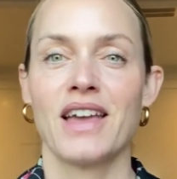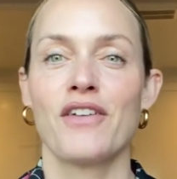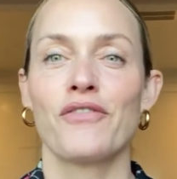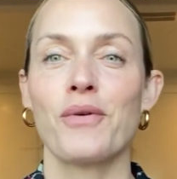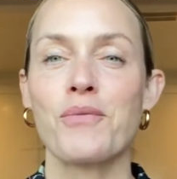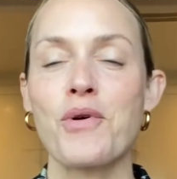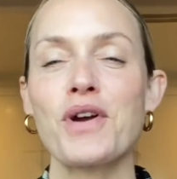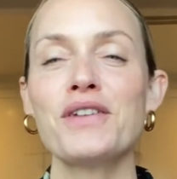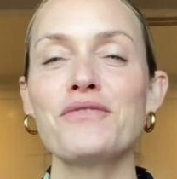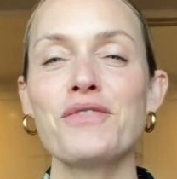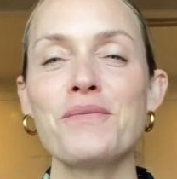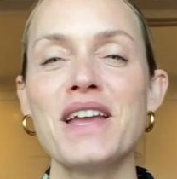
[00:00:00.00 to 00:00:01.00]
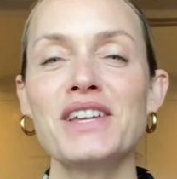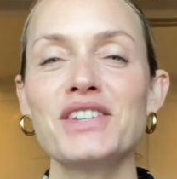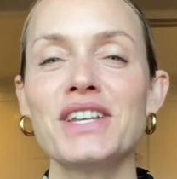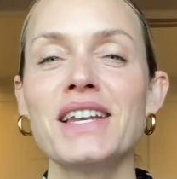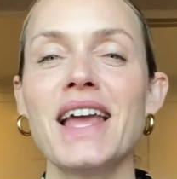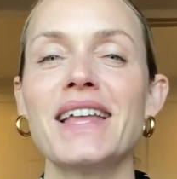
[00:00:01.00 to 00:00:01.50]
For more
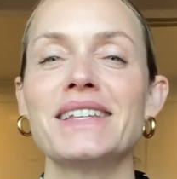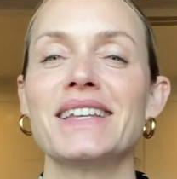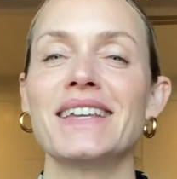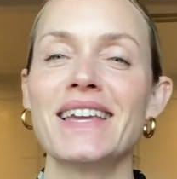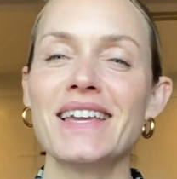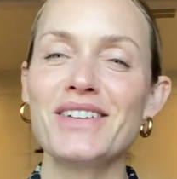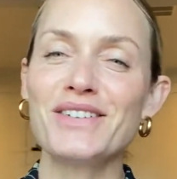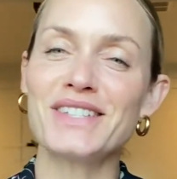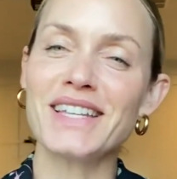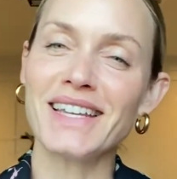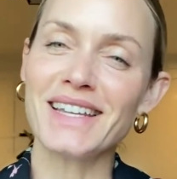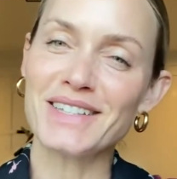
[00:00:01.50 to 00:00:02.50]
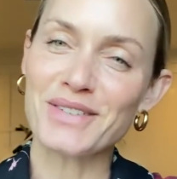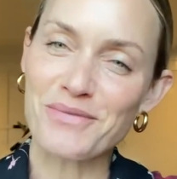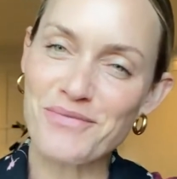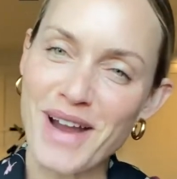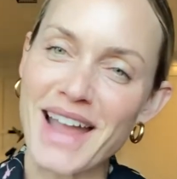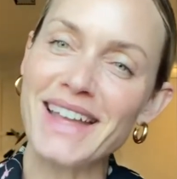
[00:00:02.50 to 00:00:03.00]
information and to get your tickets
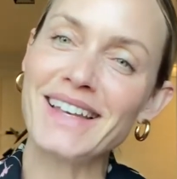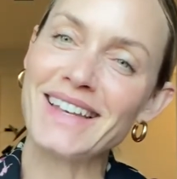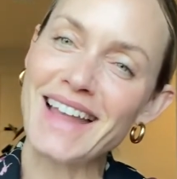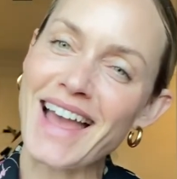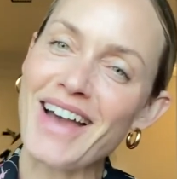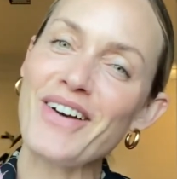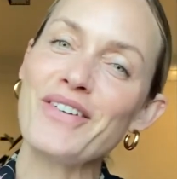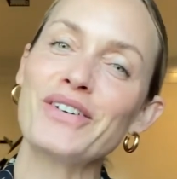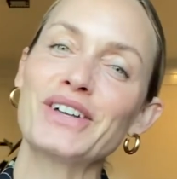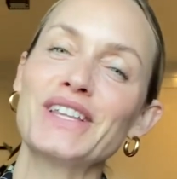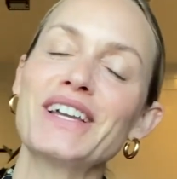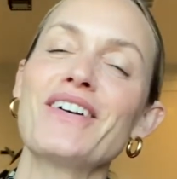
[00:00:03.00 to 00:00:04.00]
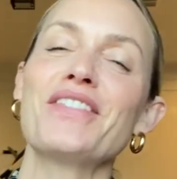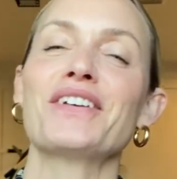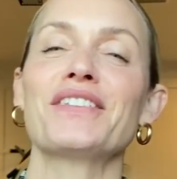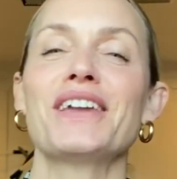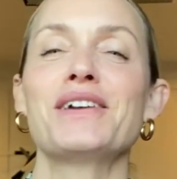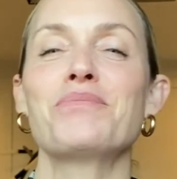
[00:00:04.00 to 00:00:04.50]
right now, click on
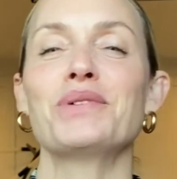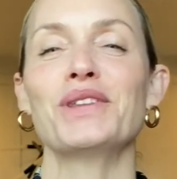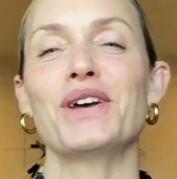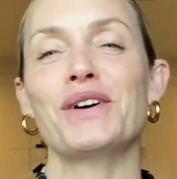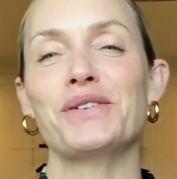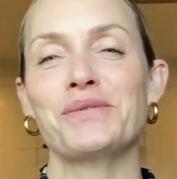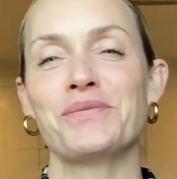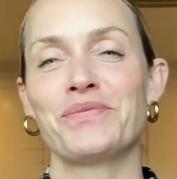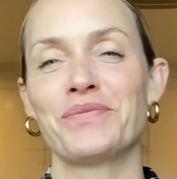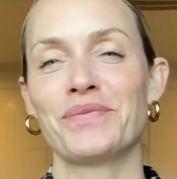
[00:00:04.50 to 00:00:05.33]
the link below.